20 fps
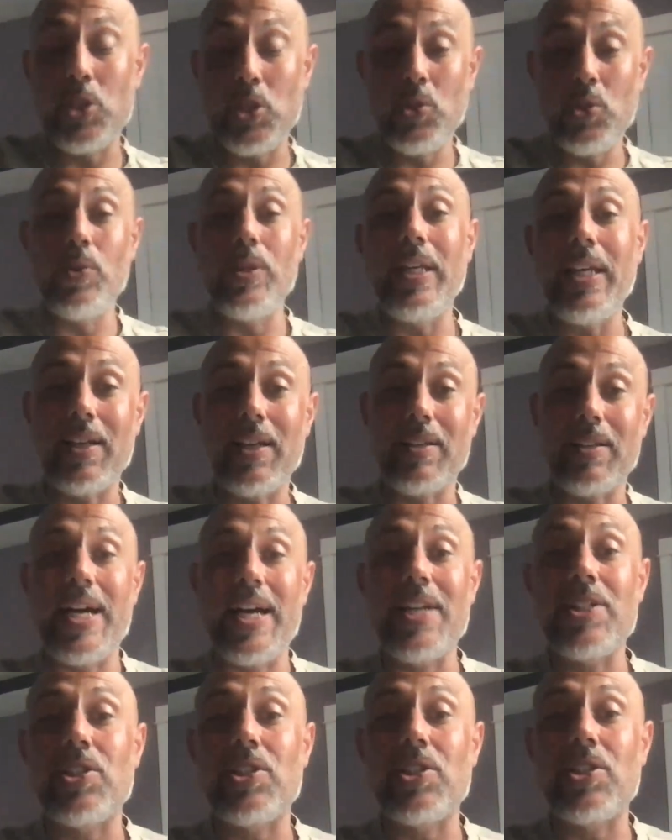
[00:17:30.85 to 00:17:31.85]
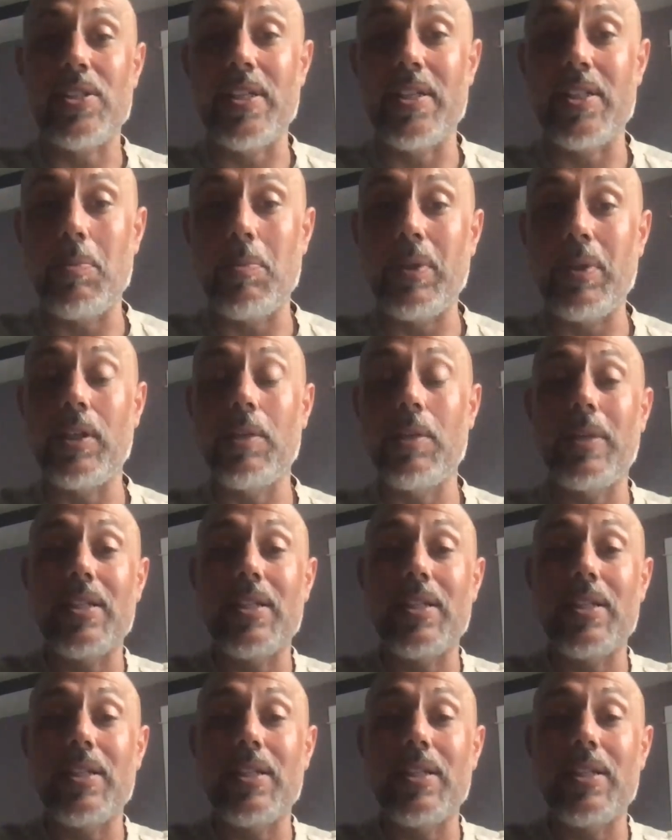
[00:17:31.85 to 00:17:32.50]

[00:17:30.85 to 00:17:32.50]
to an ecological sensibility,